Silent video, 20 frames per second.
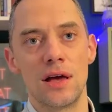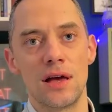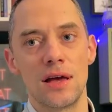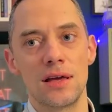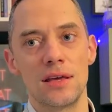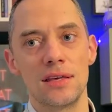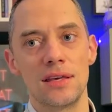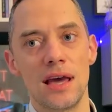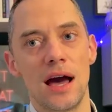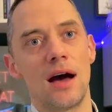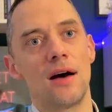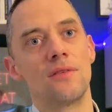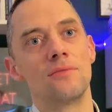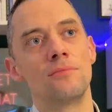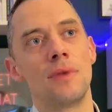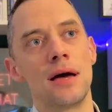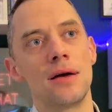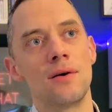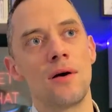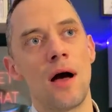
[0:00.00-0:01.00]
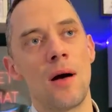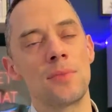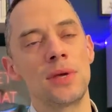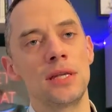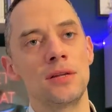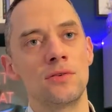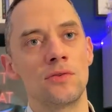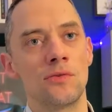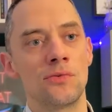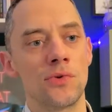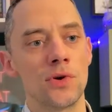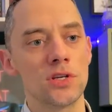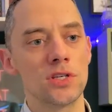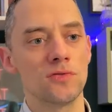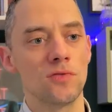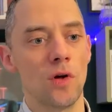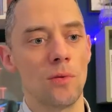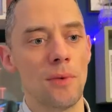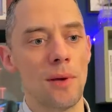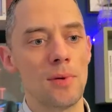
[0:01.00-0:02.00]
Yeah, I mean, first
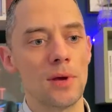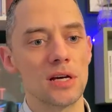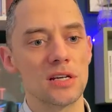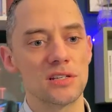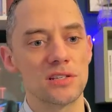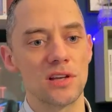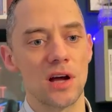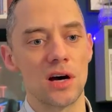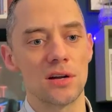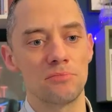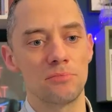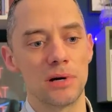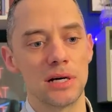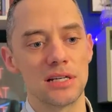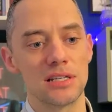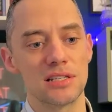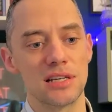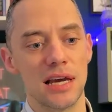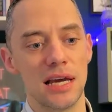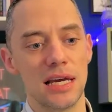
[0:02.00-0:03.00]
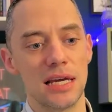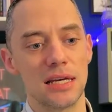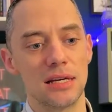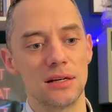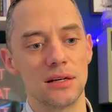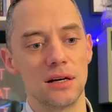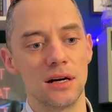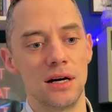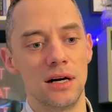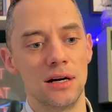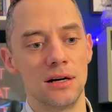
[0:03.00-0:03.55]
of all, maybe I start by saying